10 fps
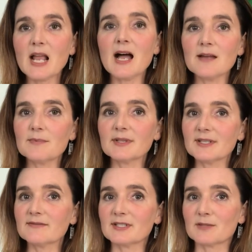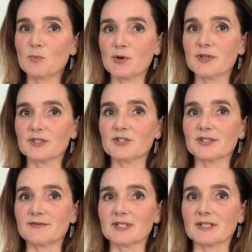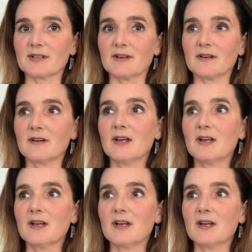I believe it's more than just physical,